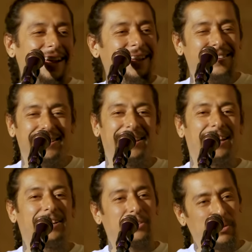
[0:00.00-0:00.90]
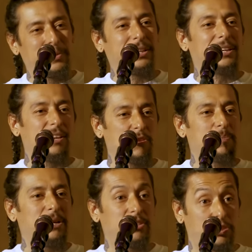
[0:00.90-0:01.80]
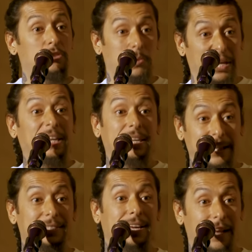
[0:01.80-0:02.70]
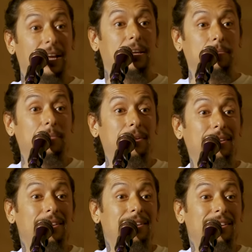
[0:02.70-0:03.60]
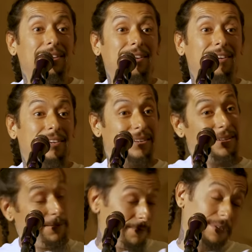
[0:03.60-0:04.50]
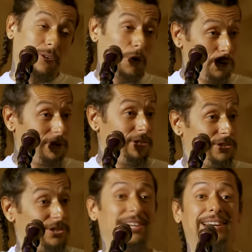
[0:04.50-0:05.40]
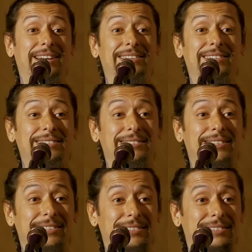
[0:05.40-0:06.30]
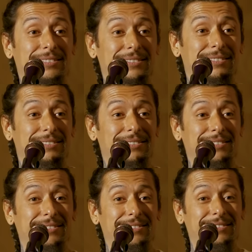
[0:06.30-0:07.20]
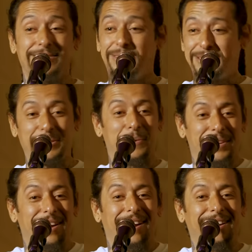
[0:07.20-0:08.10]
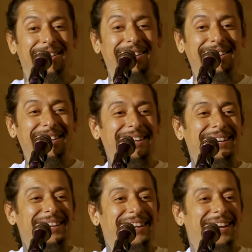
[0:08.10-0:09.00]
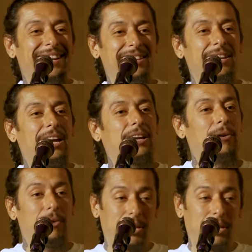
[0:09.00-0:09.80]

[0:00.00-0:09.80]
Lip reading: And then I go, can we get another beer? She goes, when I get time. I'm like, holy shit, dude. Like, what's going on? And then I go